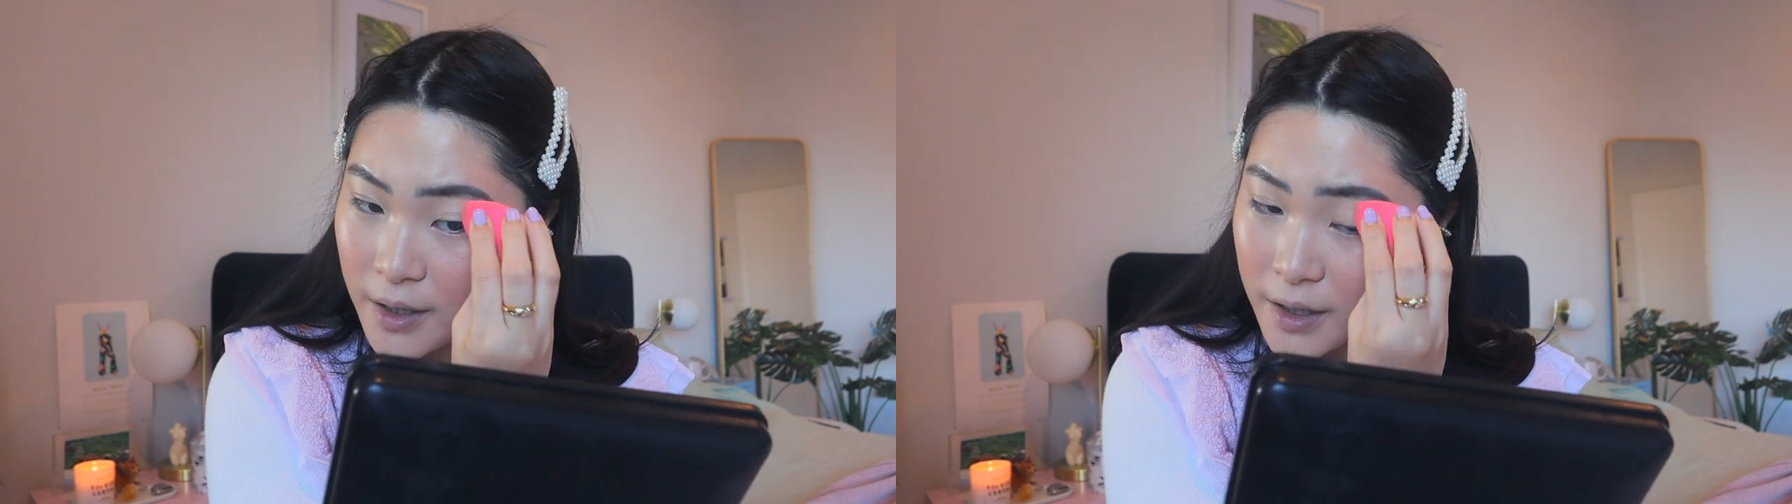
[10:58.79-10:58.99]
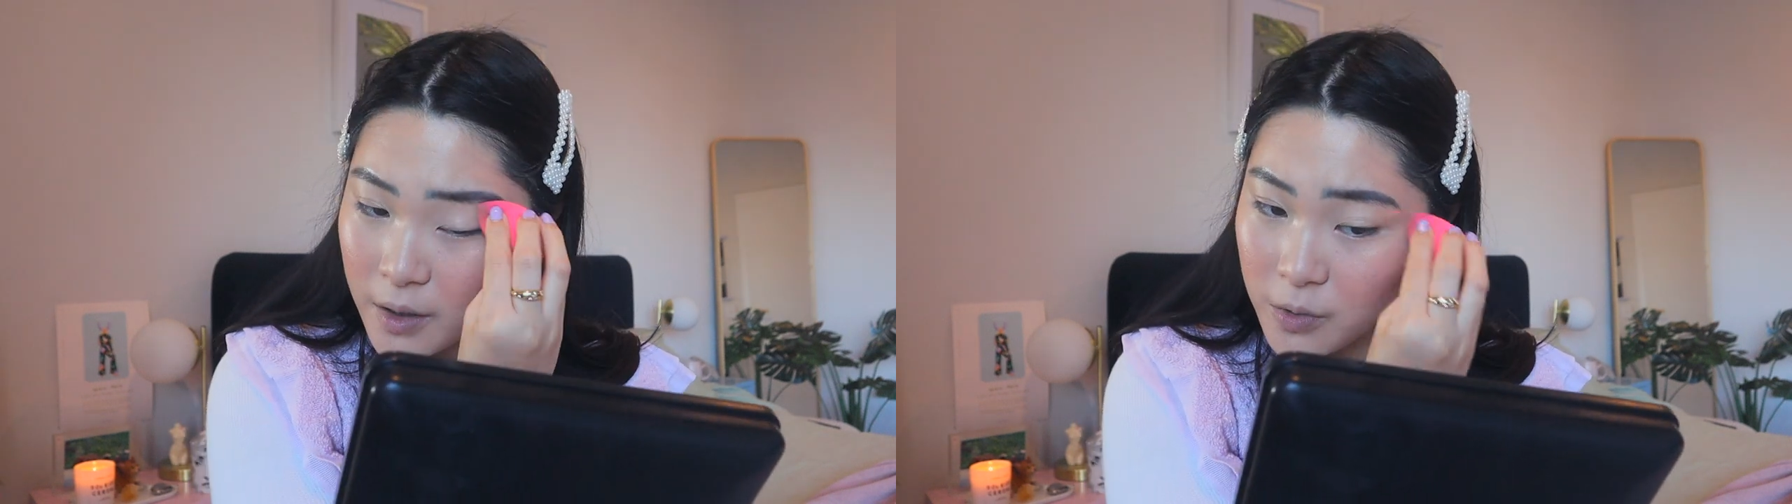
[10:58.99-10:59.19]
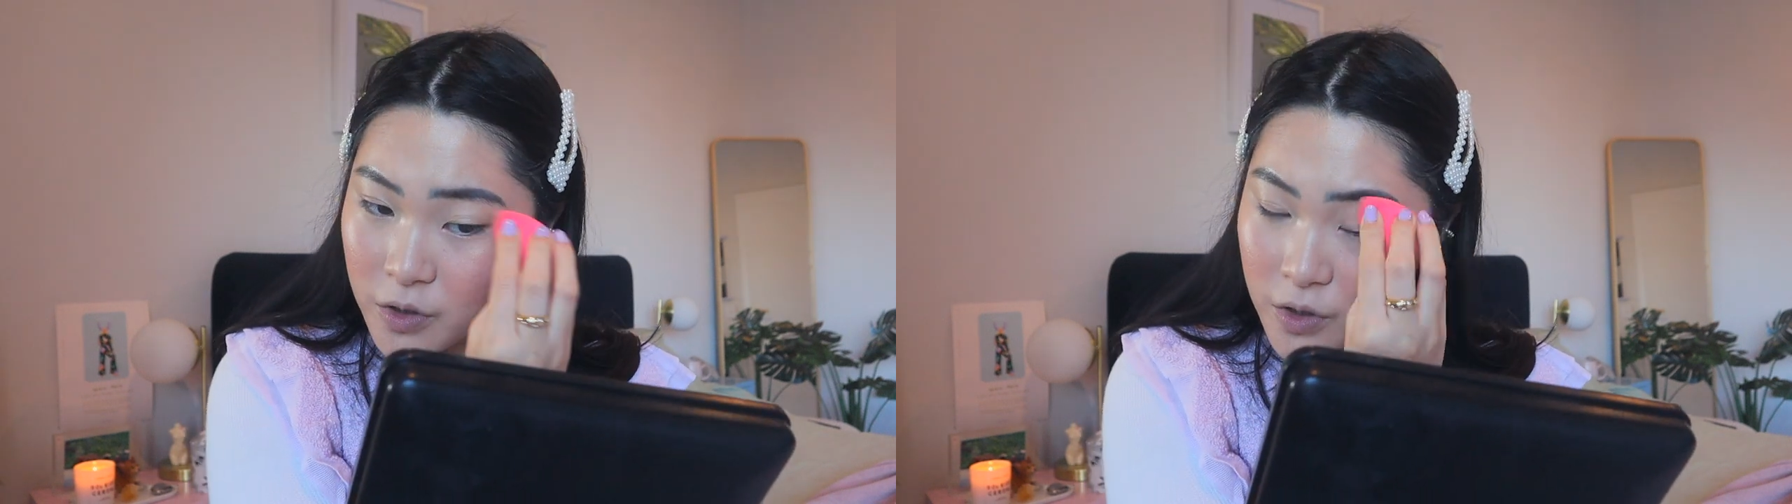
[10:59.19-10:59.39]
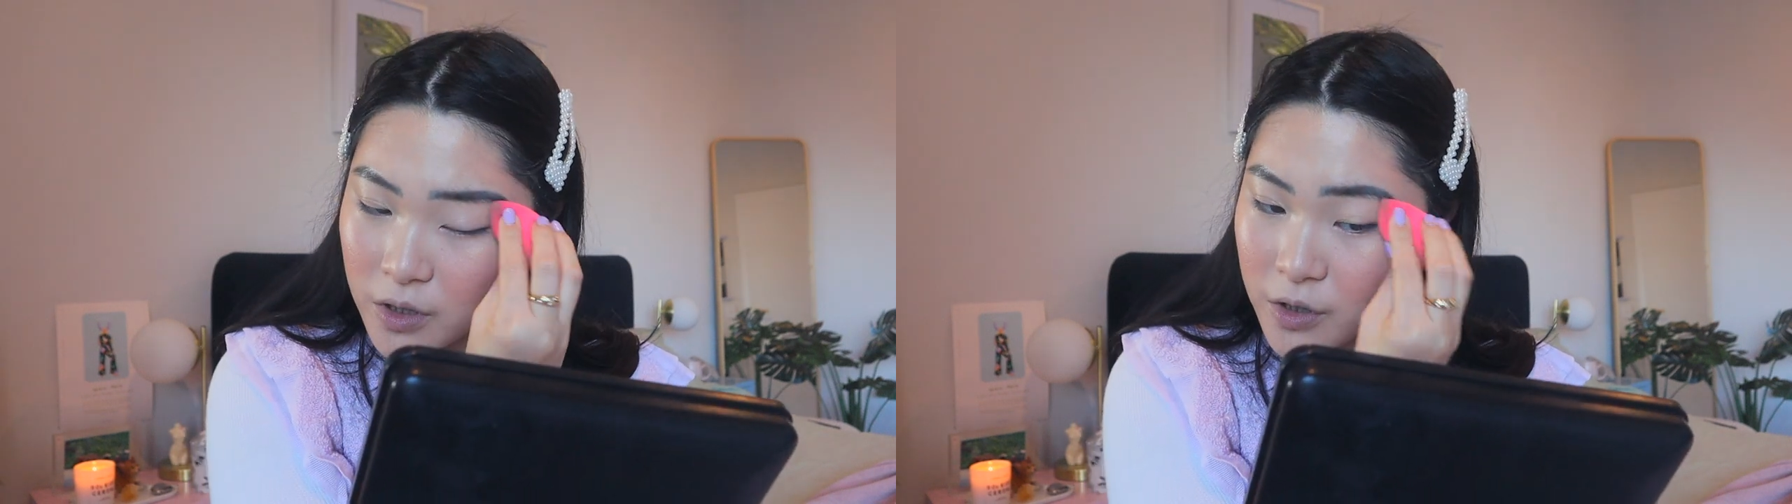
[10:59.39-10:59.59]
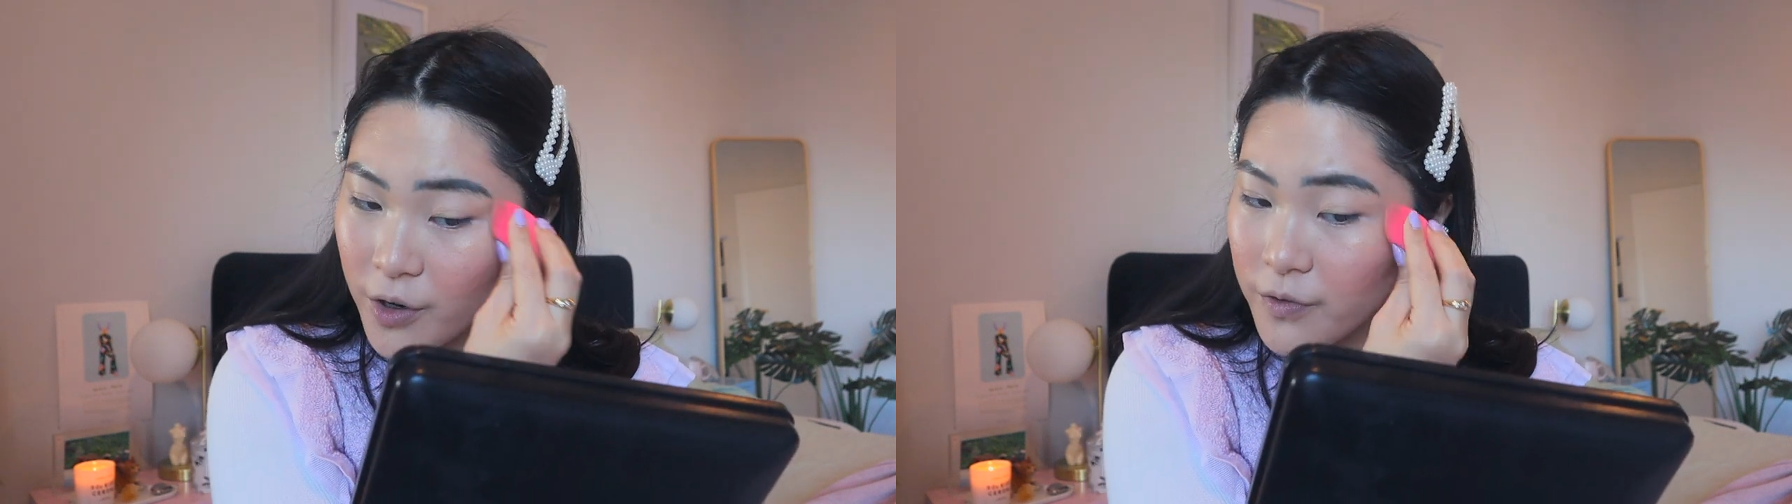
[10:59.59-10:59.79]
like I would
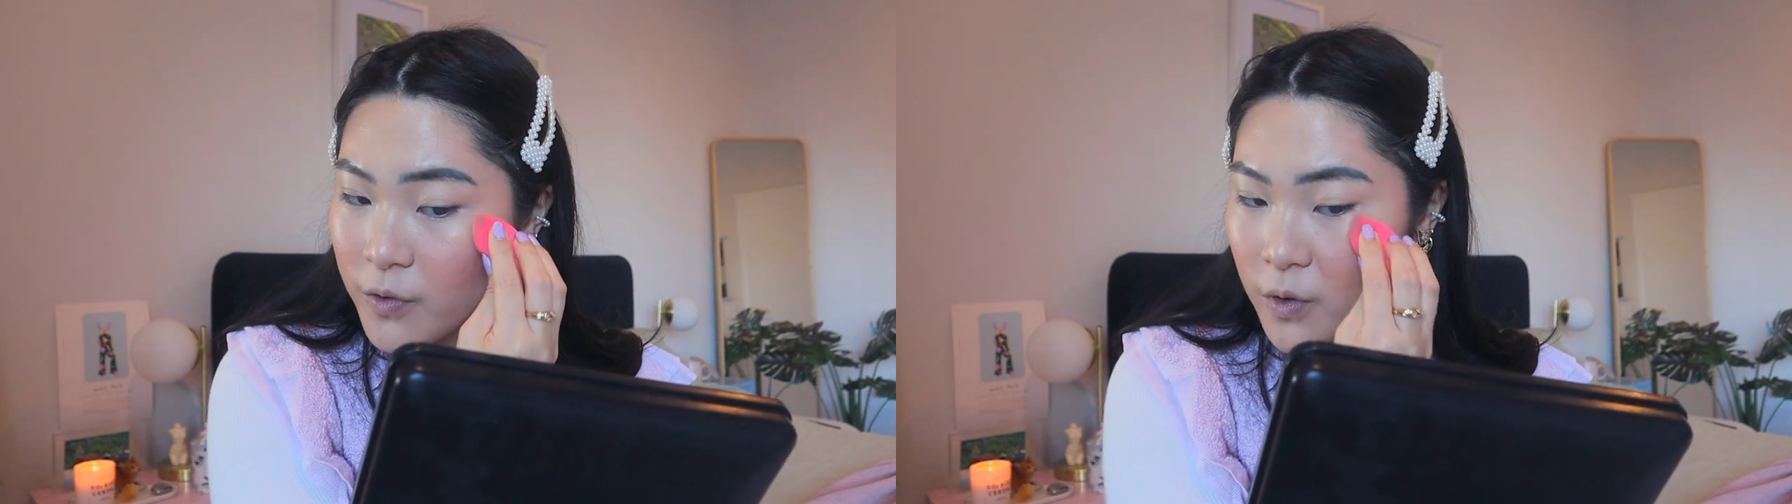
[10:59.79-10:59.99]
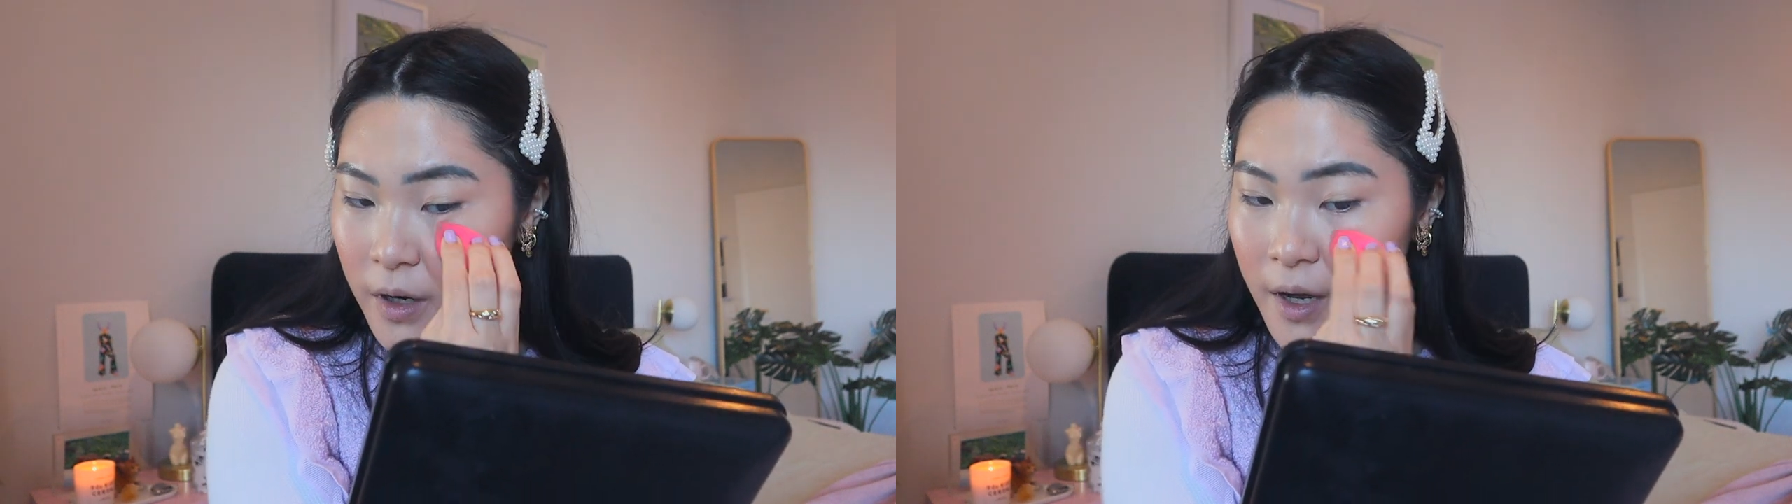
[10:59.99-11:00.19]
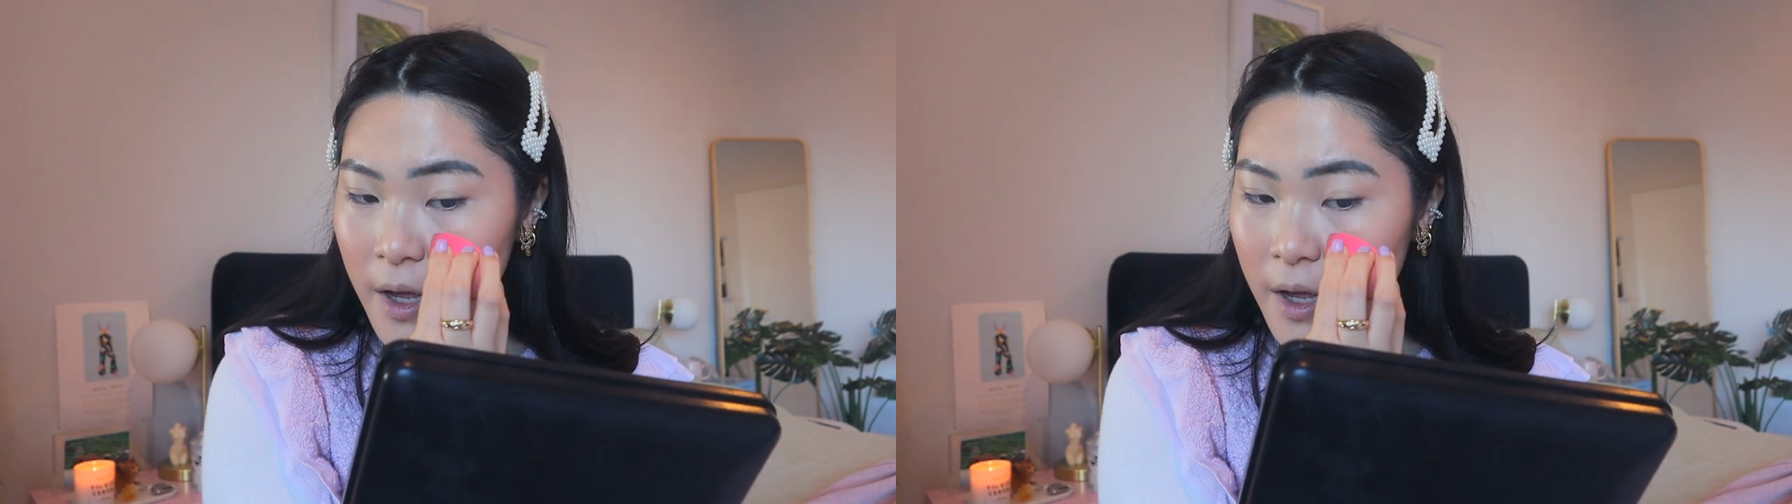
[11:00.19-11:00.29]
usually go for,